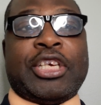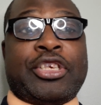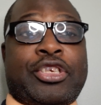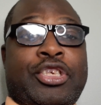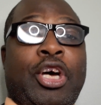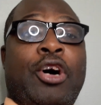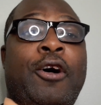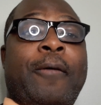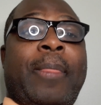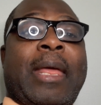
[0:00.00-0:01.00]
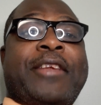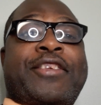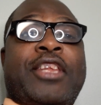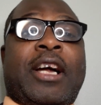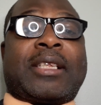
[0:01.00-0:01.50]
So
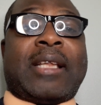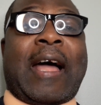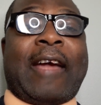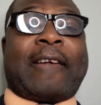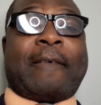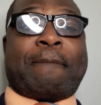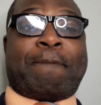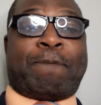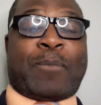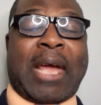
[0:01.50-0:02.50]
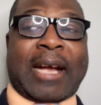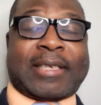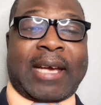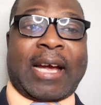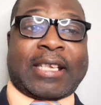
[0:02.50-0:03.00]
it's not like the
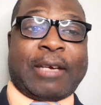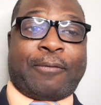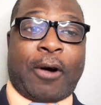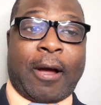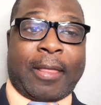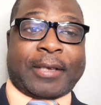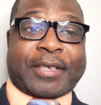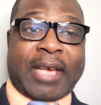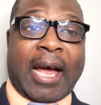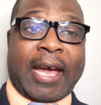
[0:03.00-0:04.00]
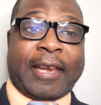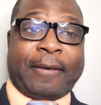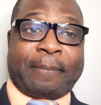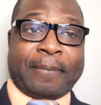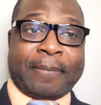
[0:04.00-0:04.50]
executive order sign